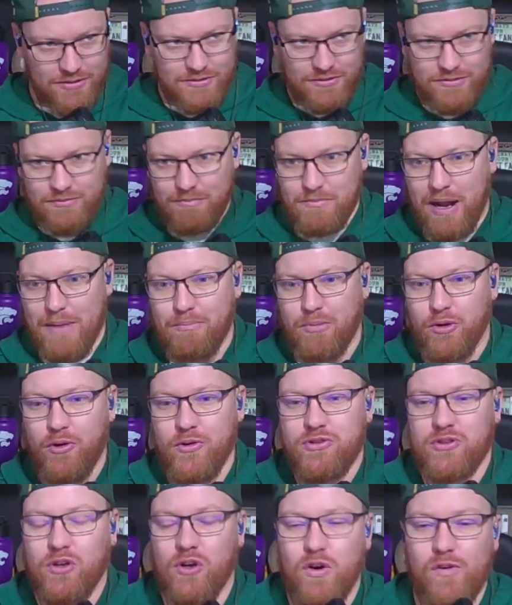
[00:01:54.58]
My
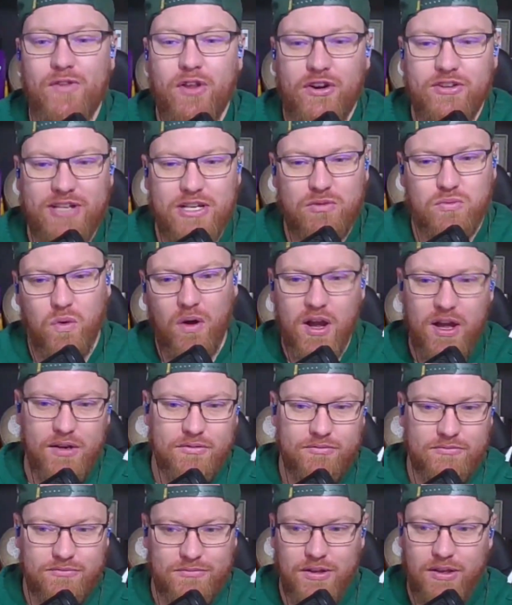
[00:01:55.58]
producer over there says, what?
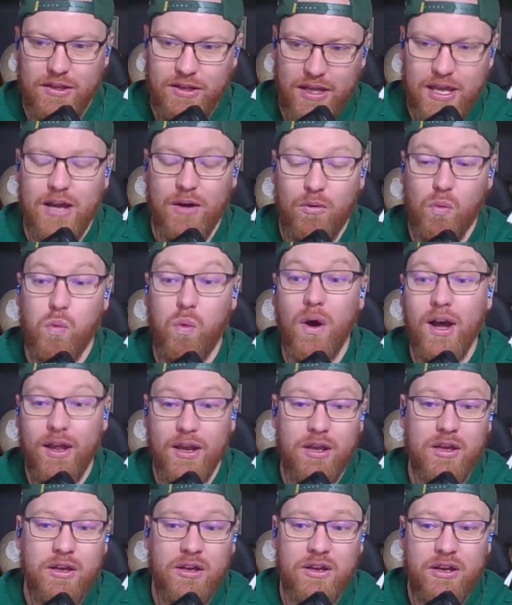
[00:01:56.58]
Yeah, what?
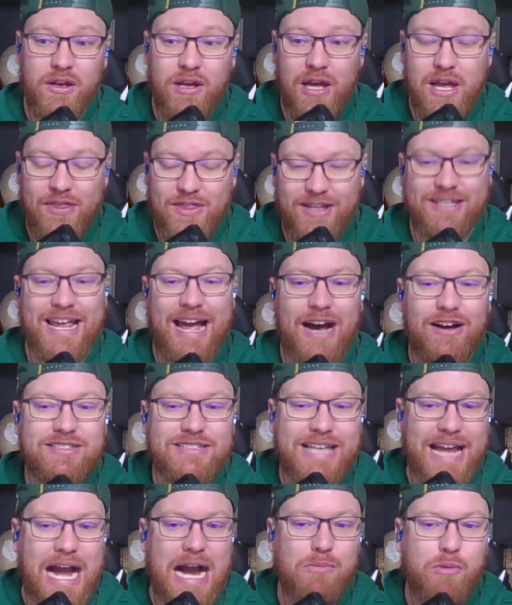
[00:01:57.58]
The Dallas
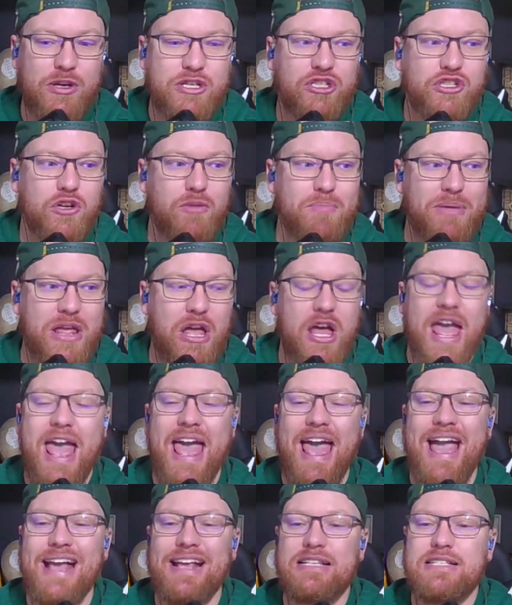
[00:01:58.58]
Cowboys could be an
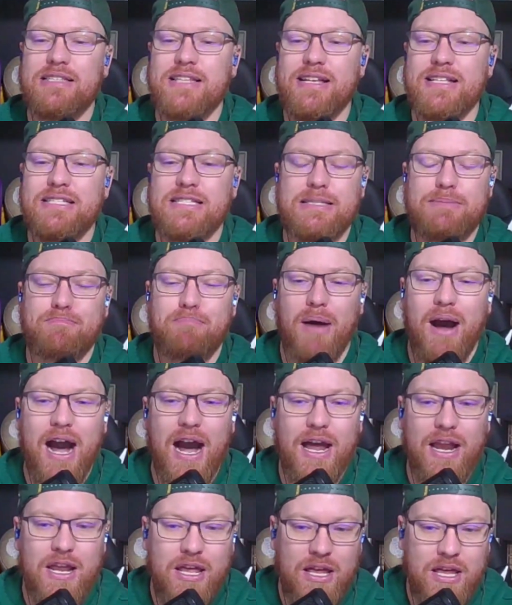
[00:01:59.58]
excellent
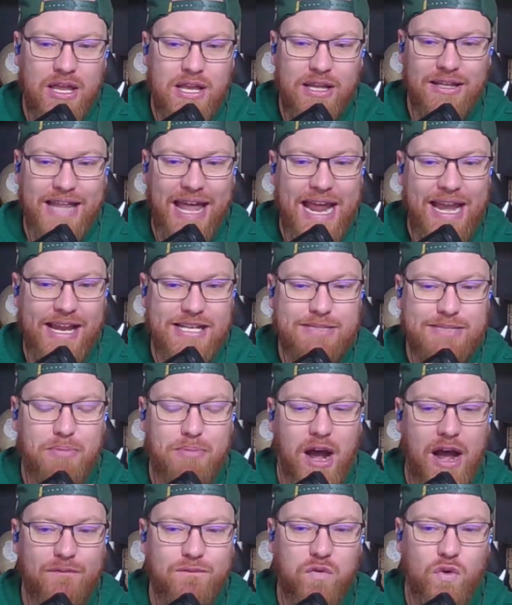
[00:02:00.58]
spot, landing
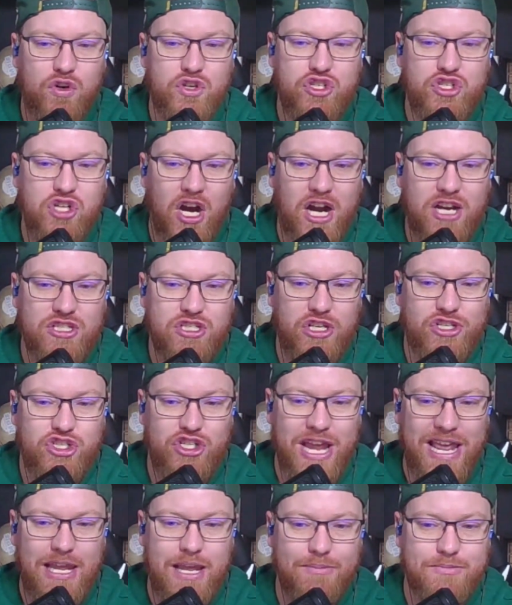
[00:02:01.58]
spot for Josh Jacobs